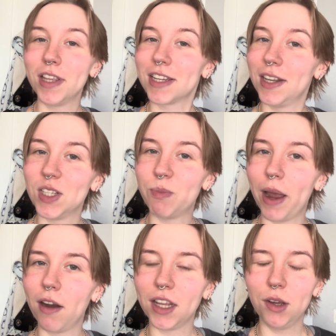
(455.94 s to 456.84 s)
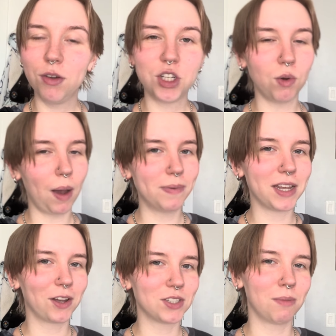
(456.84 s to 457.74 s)
this could inspire you to
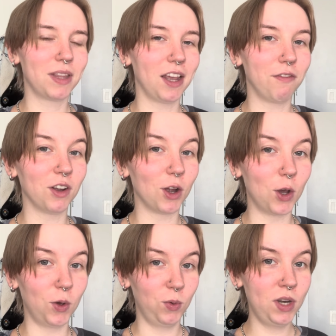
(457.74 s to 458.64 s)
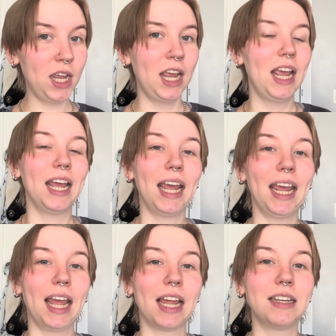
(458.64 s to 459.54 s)
upcycle something of your own.
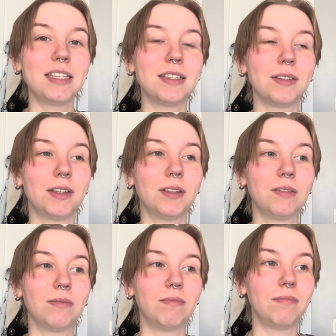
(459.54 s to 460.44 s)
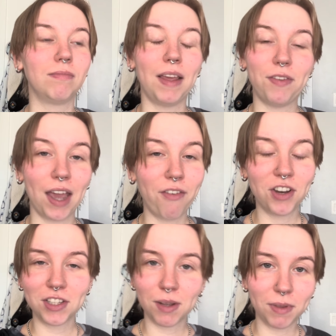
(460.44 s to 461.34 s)
And if you haven't
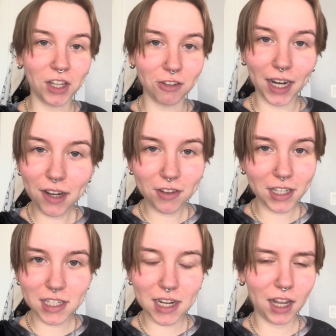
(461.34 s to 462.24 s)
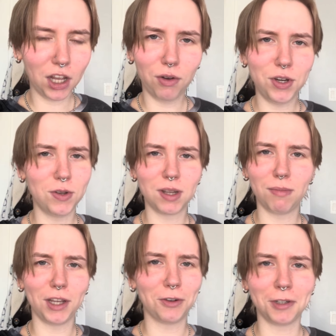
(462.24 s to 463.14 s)
done something creative yet today, go and do
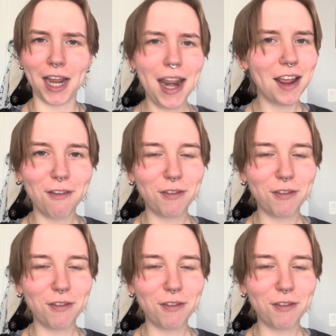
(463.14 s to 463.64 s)
something creative.